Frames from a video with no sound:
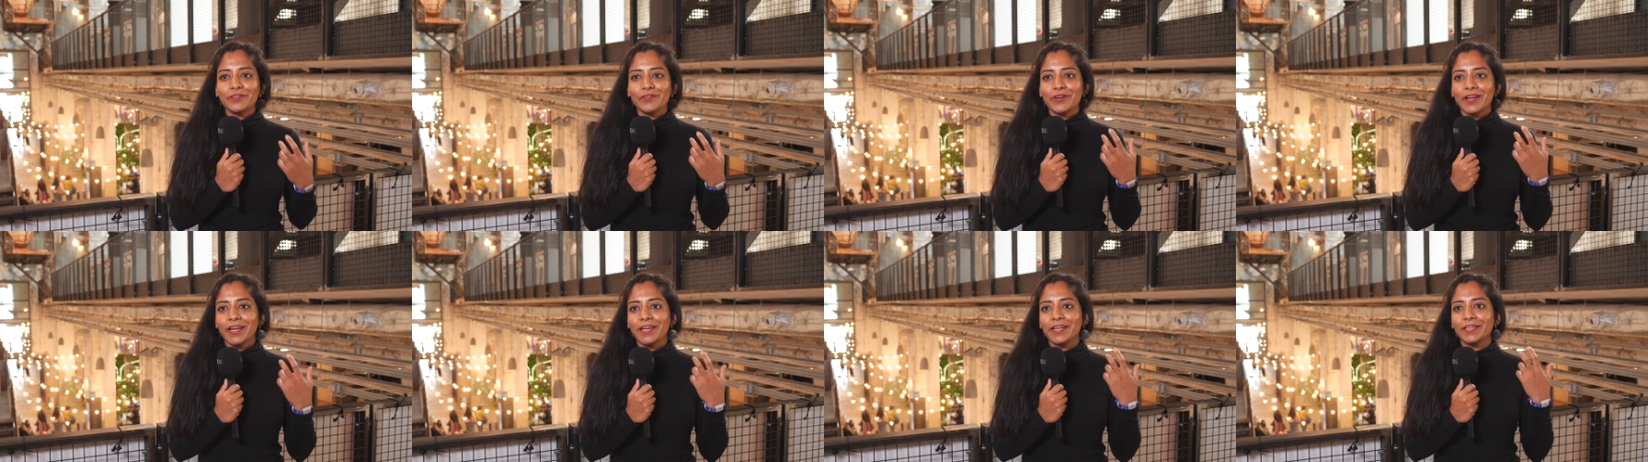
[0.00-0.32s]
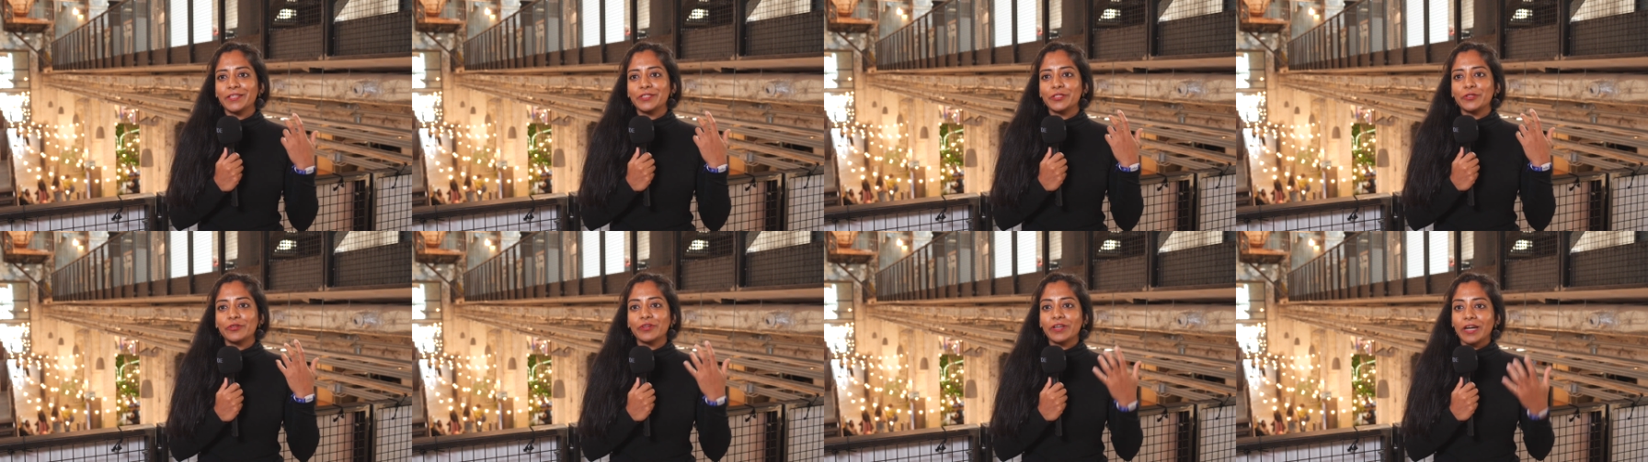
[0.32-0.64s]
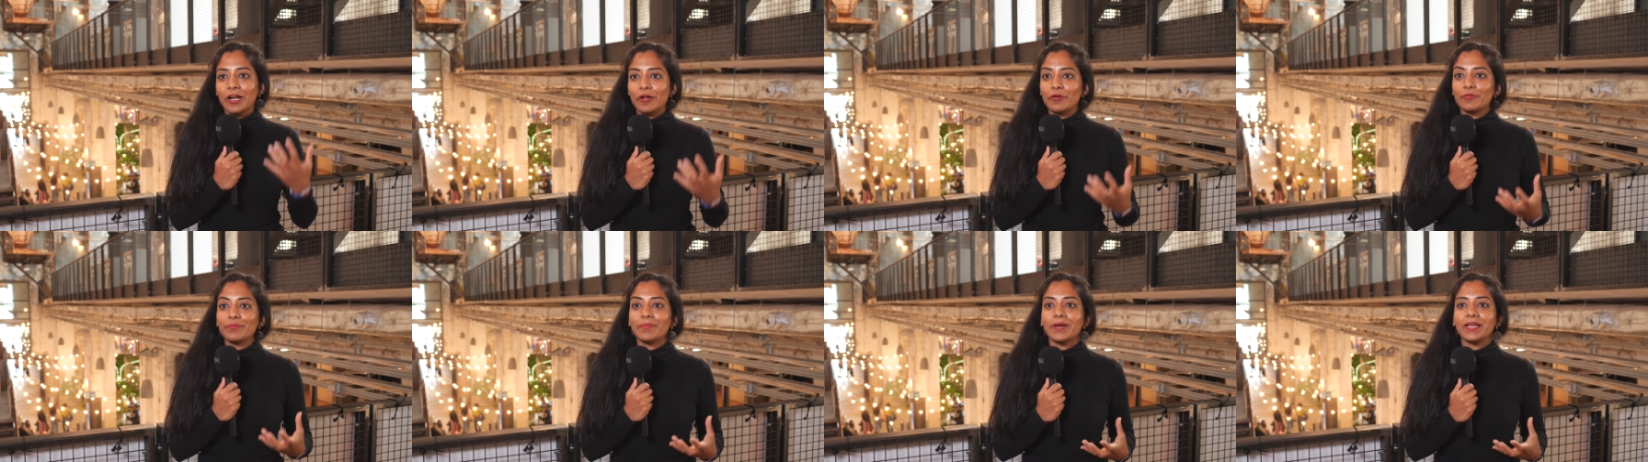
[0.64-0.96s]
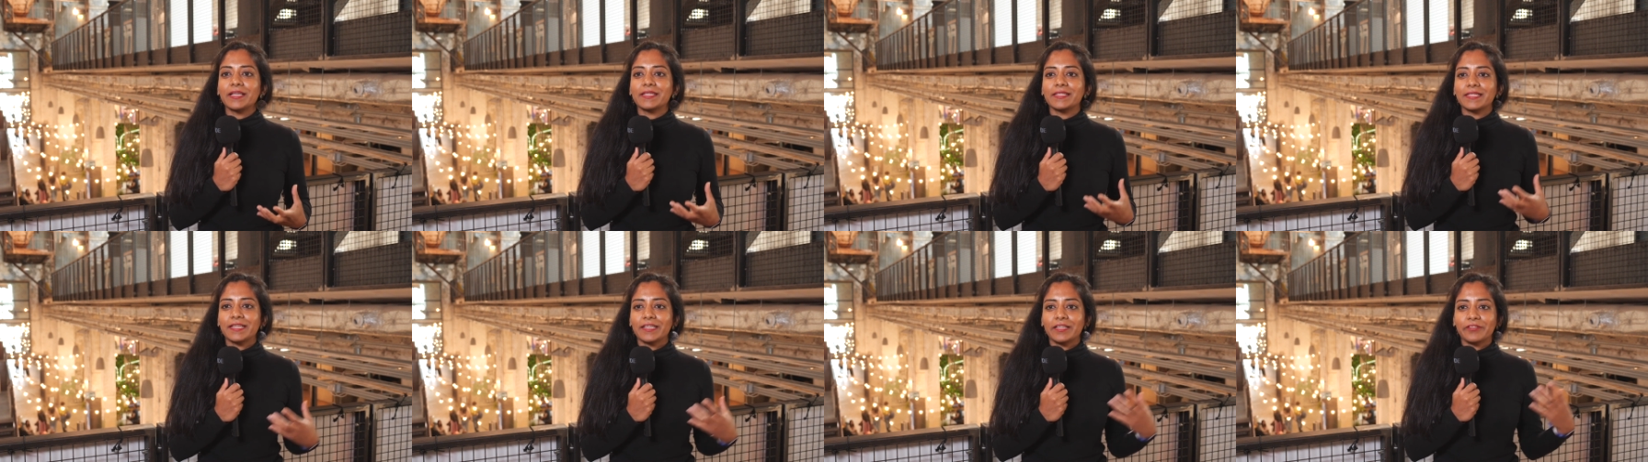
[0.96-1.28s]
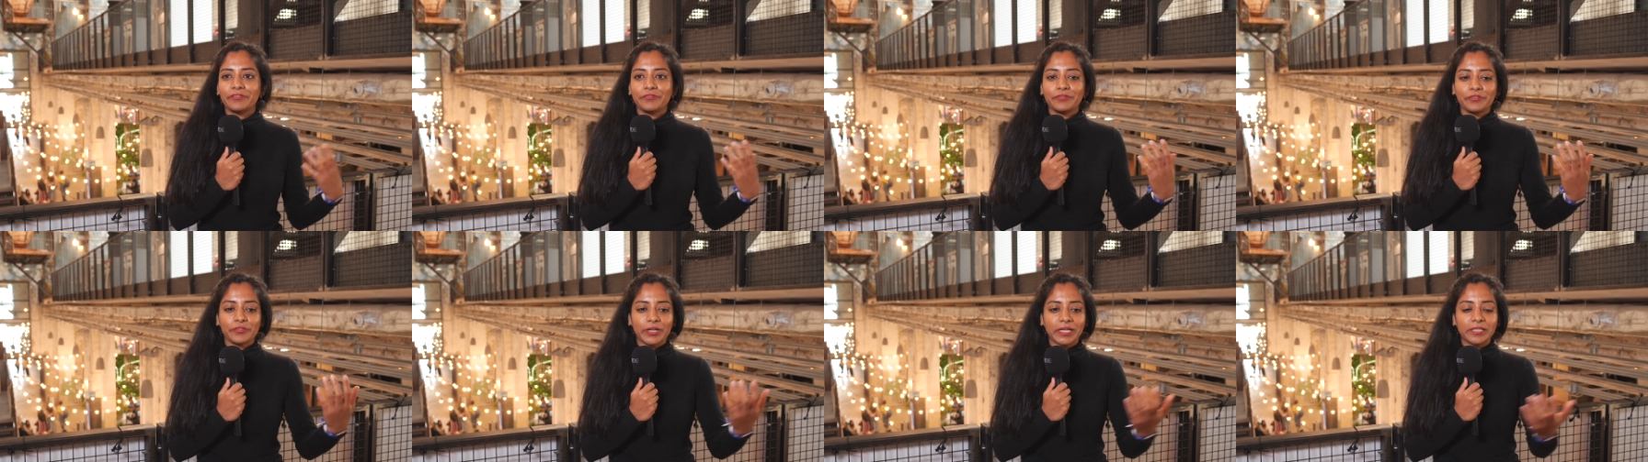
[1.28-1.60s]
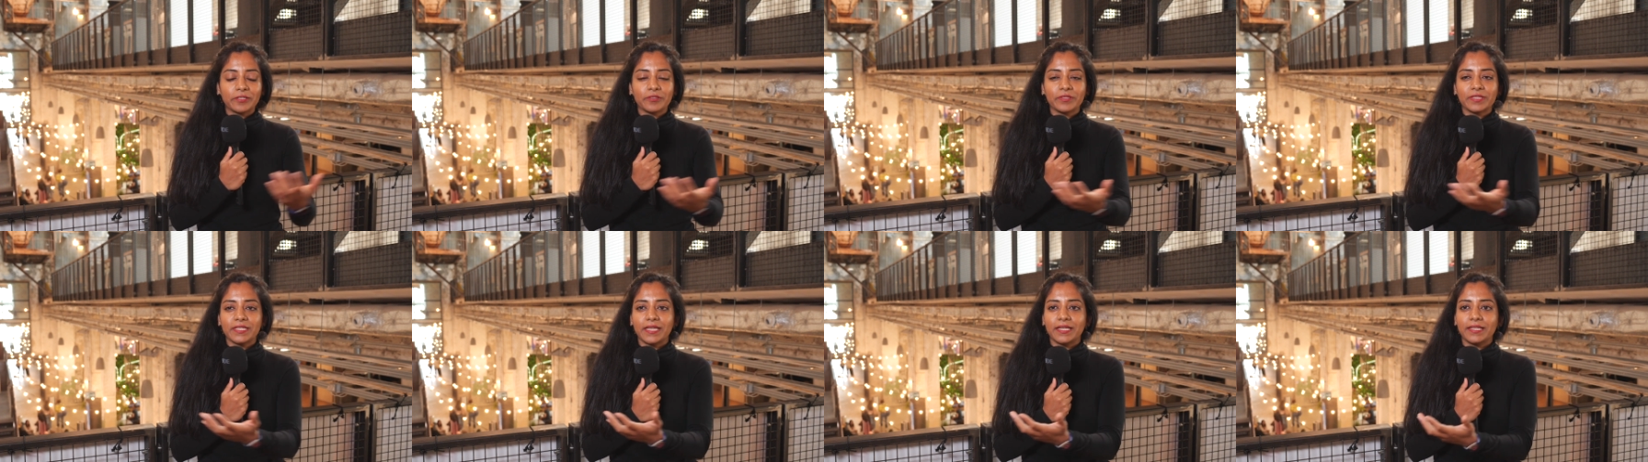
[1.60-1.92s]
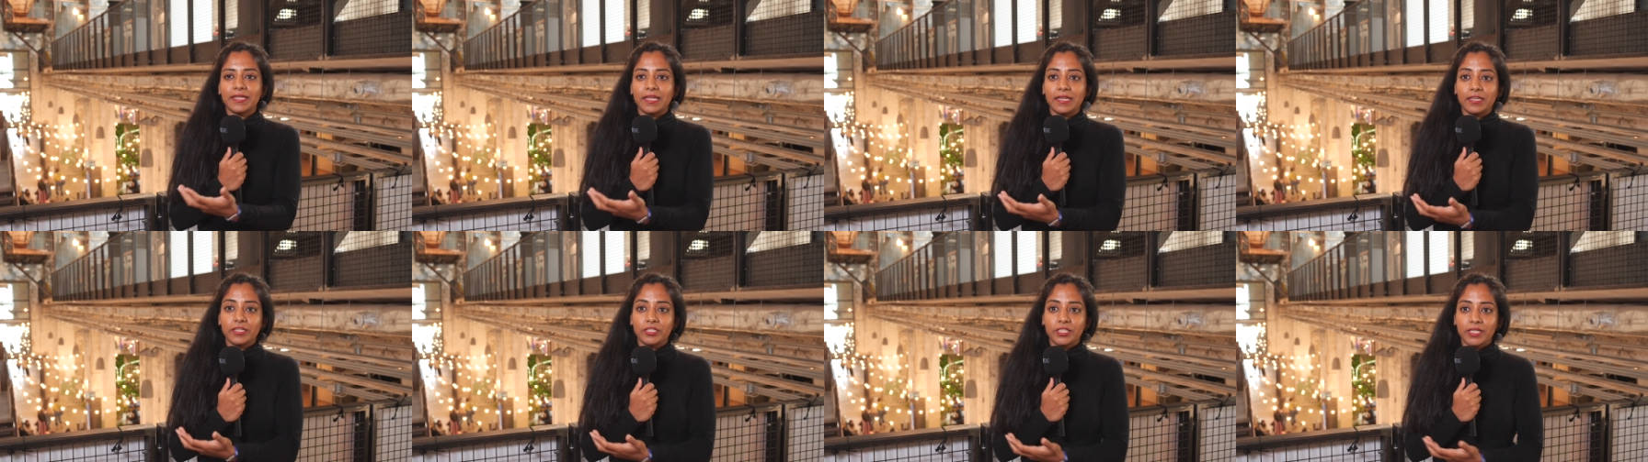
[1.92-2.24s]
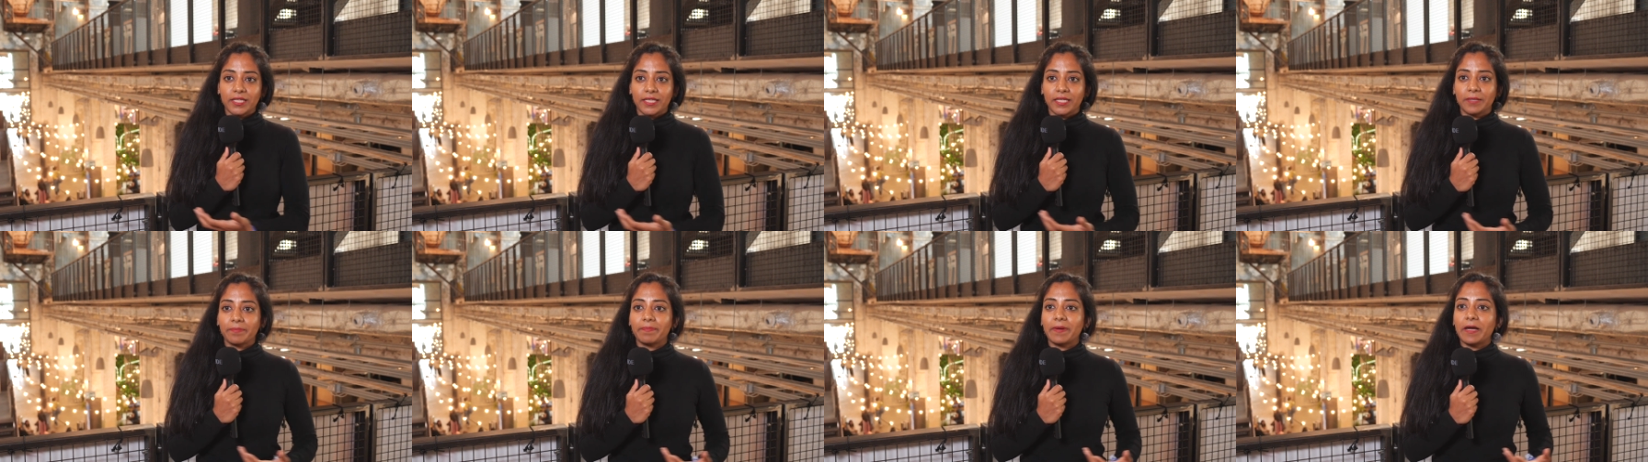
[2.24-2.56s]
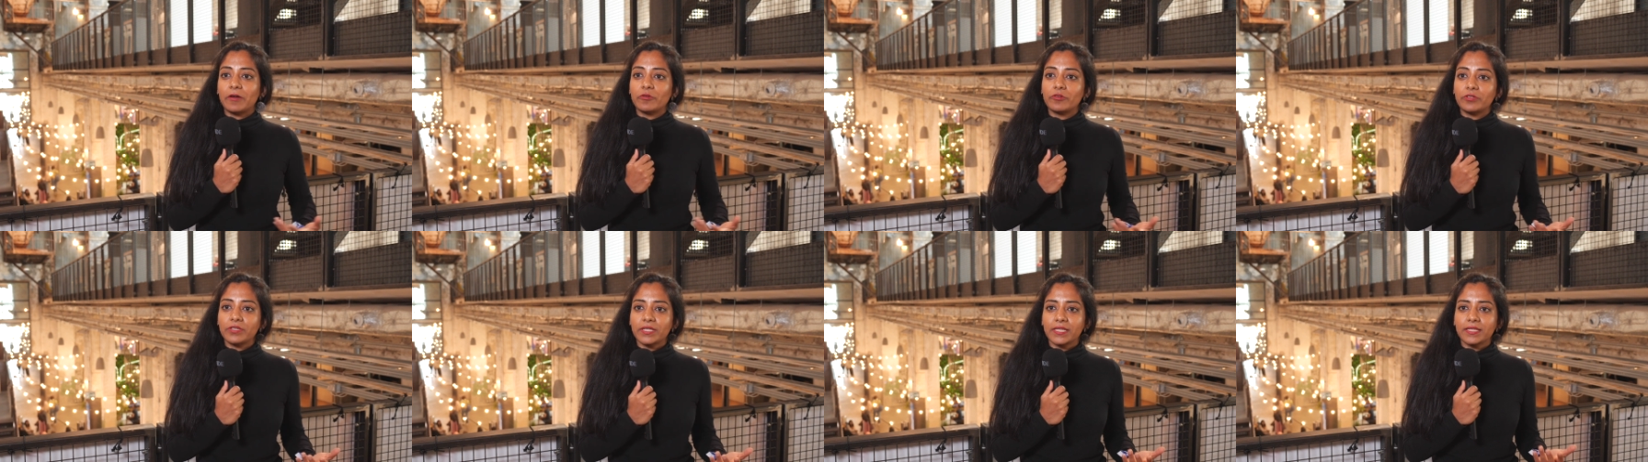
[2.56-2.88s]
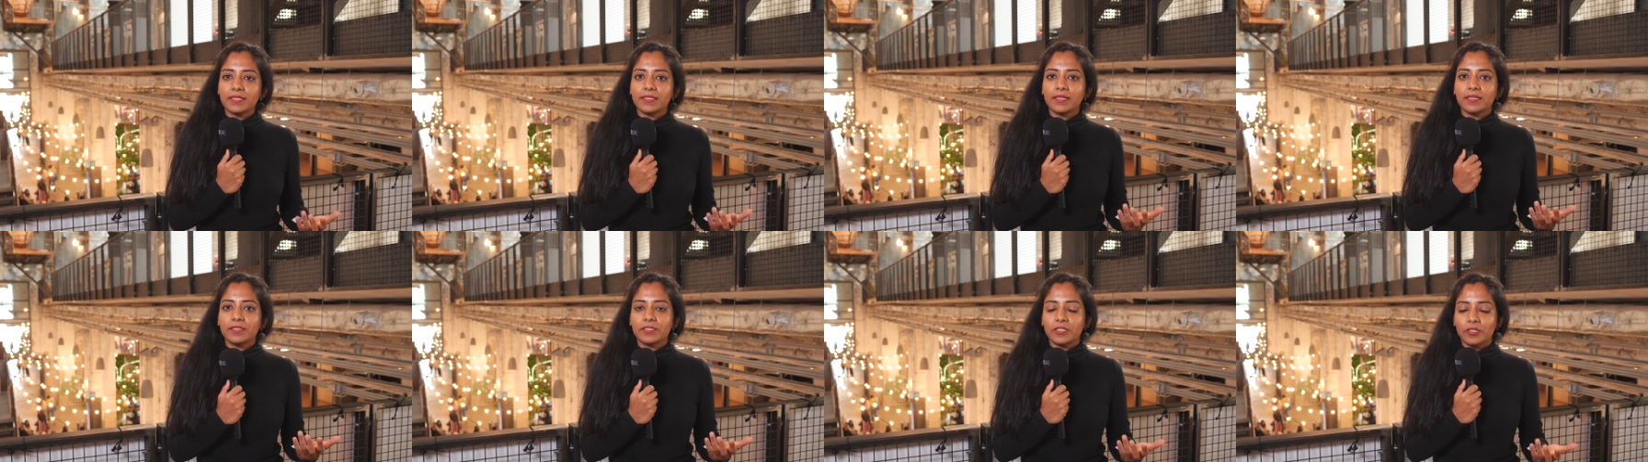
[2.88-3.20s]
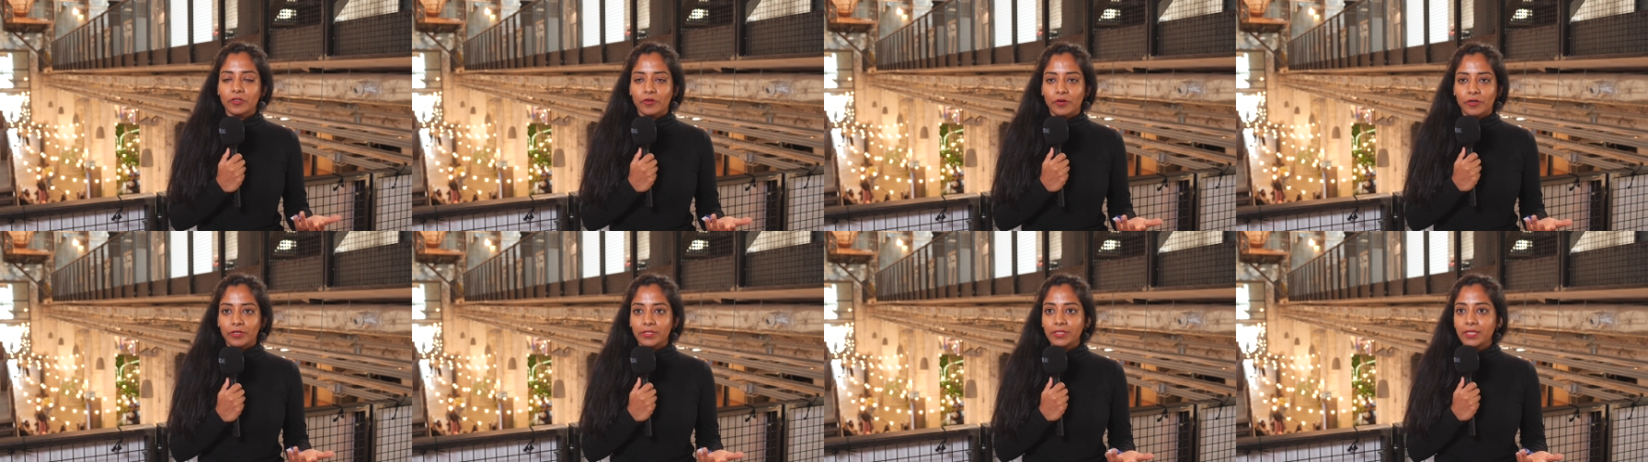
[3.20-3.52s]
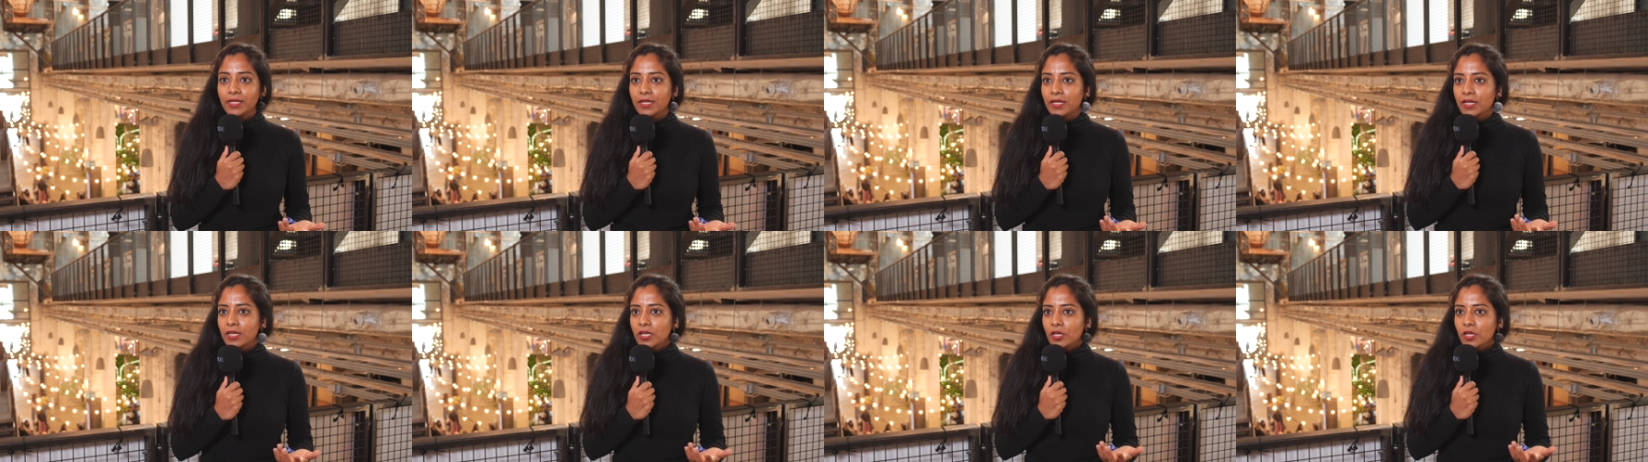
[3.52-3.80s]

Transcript: trying to ground myself, trying to set energetic boundaries, and so on,